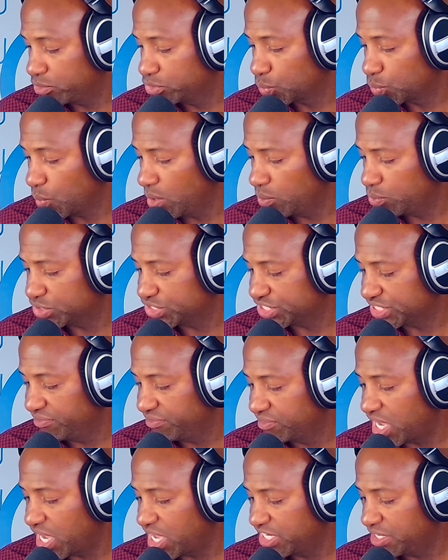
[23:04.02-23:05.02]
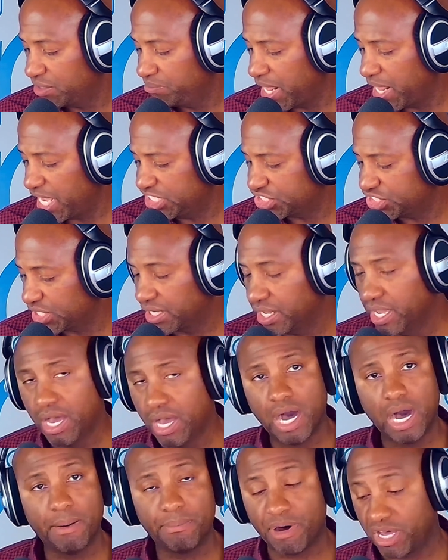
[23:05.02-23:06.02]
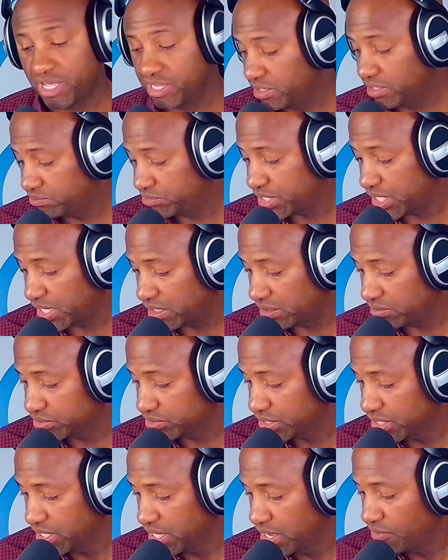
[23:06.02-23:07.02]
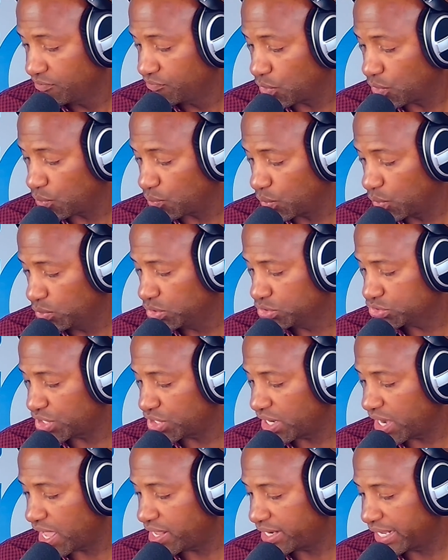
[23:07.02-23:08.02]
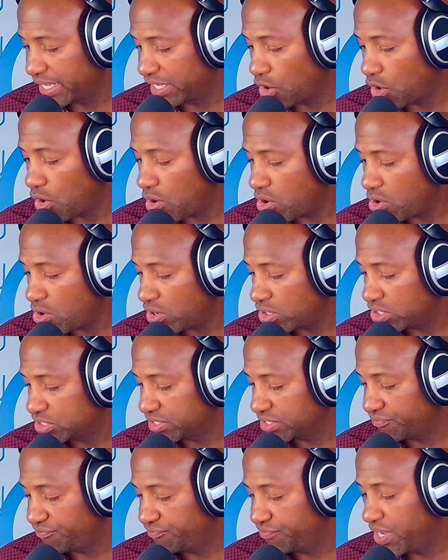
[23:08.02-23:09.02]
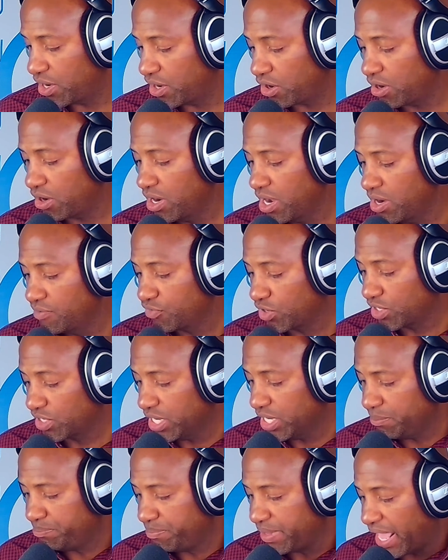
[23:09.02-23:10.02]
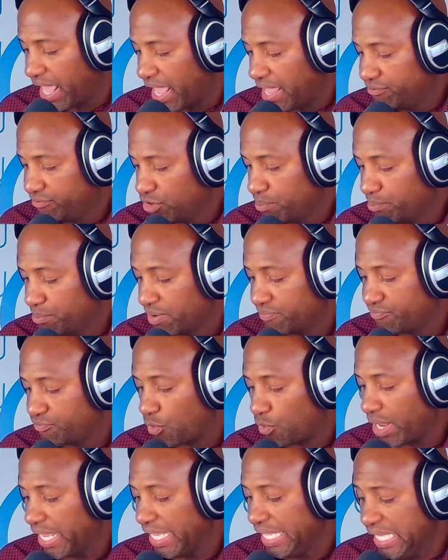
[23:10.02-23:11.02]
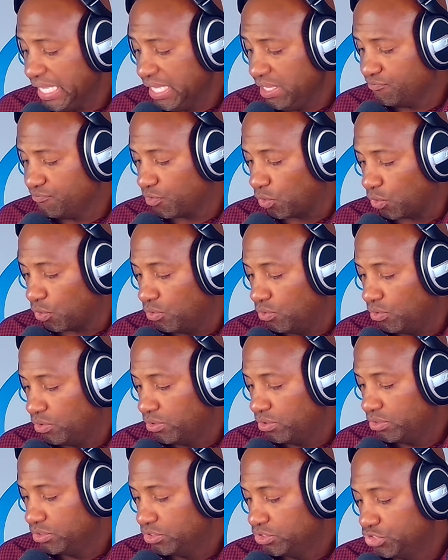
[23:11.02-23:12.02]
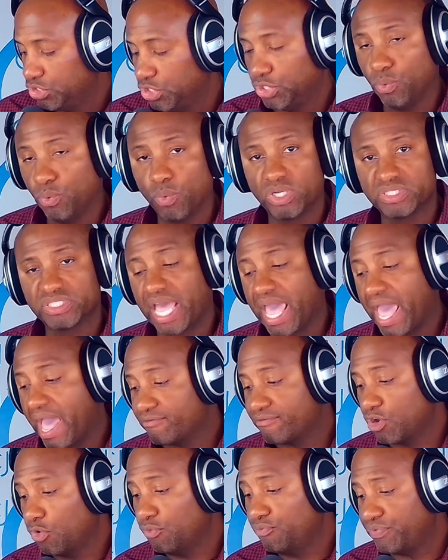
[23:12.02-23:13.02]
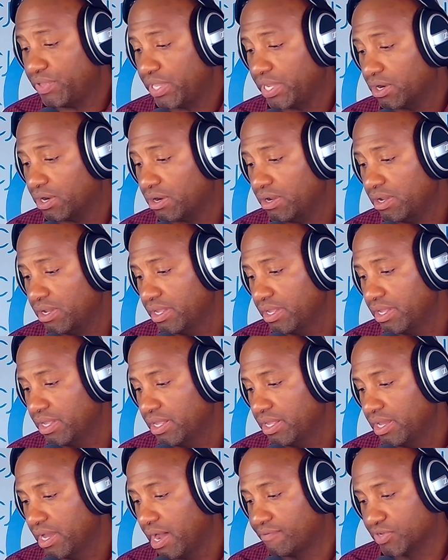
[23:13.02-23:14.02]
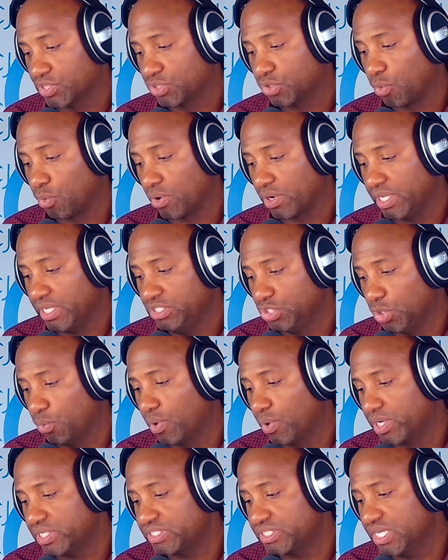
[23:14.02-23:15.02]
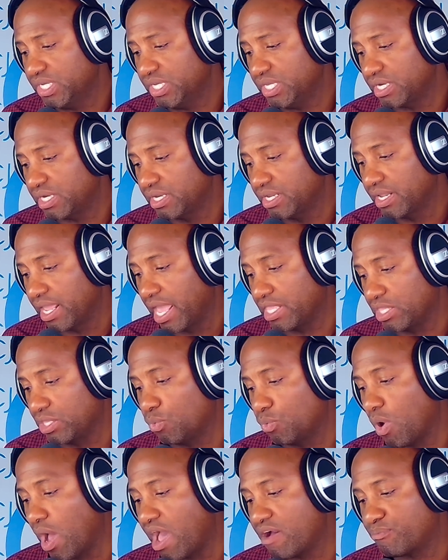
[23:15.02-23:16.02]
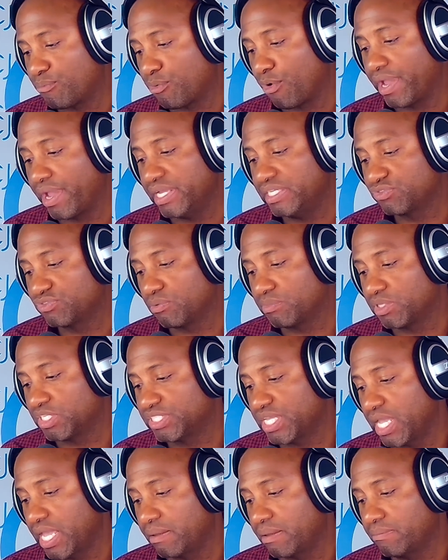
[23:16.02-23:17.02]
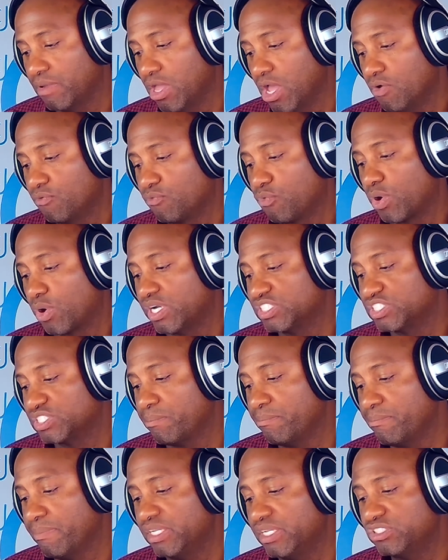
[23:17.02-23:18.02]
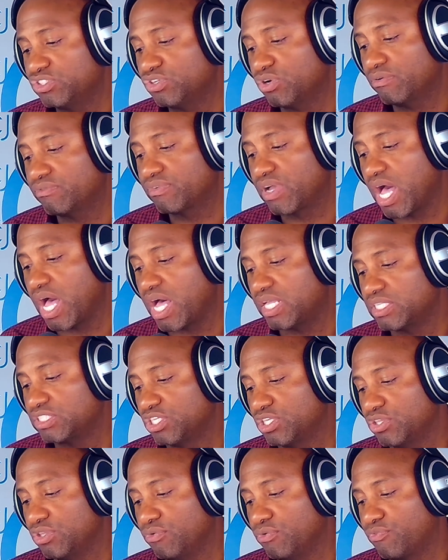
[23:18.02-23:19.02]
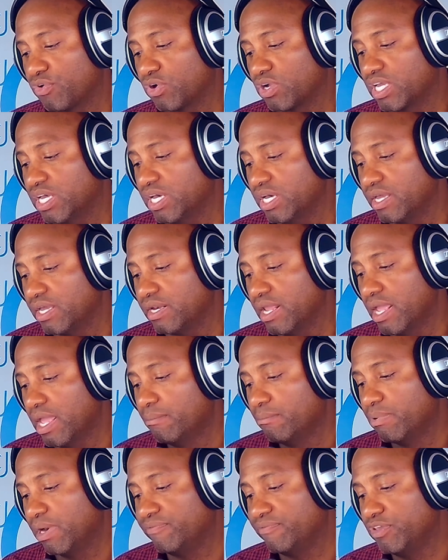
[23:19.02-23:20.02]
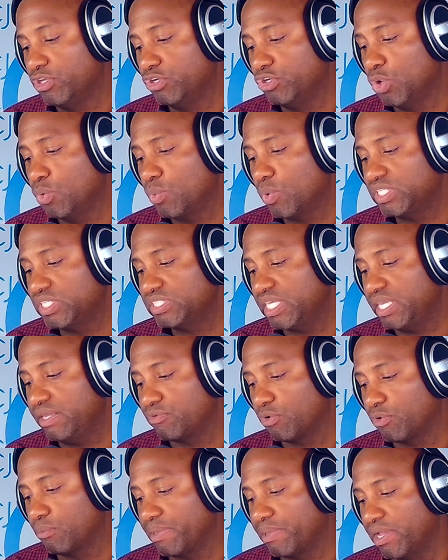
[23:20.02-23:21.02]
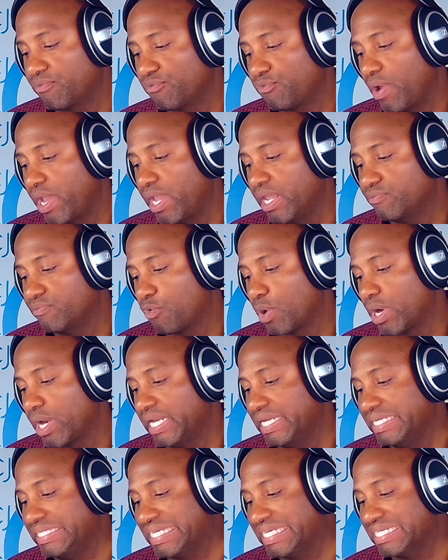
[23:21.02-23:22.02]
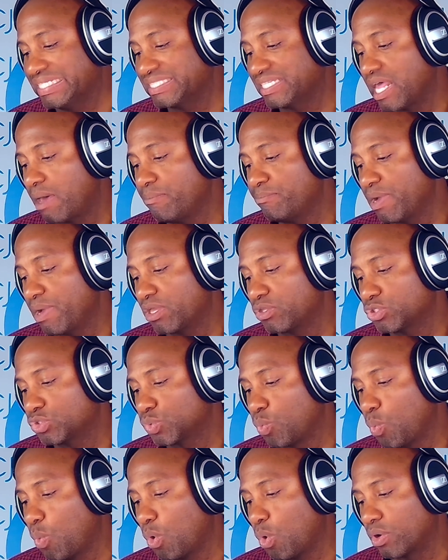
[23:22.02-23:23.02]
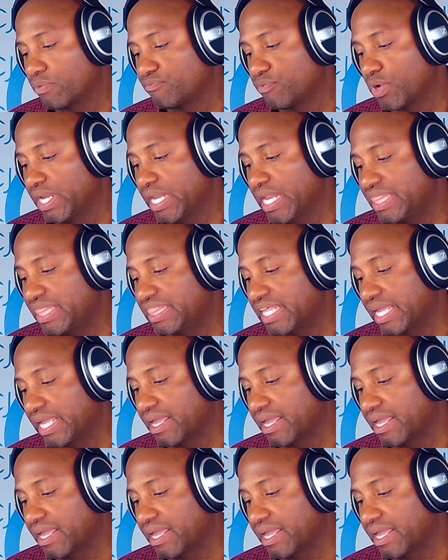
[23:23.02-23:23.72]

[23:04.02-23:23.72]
will receive condemnation upon themselves. For rulers are not a cause of fear for good behavior, but for evil. Do you want to have no fear of authority? Do what is good, and you will have praise from the same. For it is a minister of God to you for good. But if you do what is evil, be afraid, for it does not bear the sword for nothing.